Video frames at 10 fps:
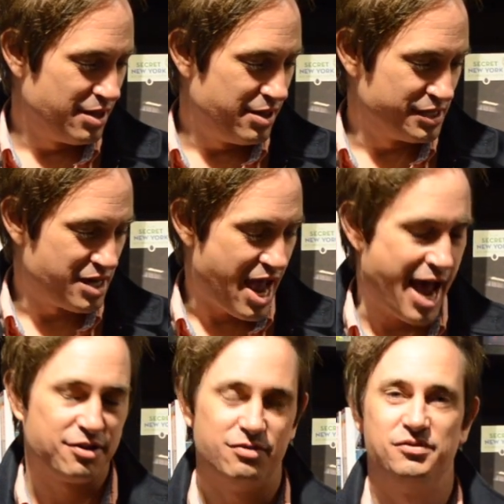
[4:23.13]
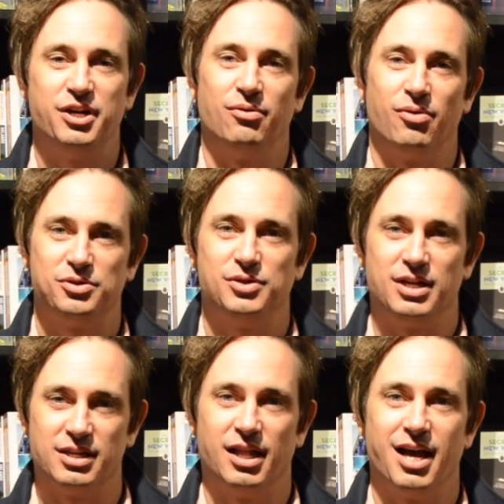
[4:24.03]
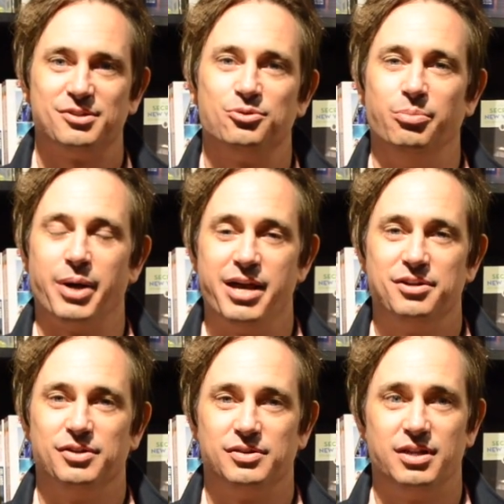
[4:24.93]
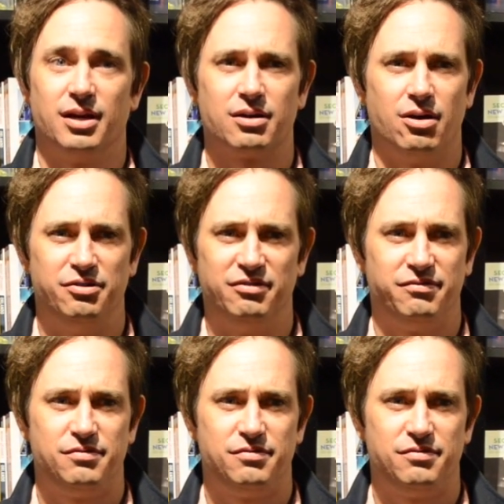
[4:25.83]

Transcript: there's an act of generosity in the last two pages that kind of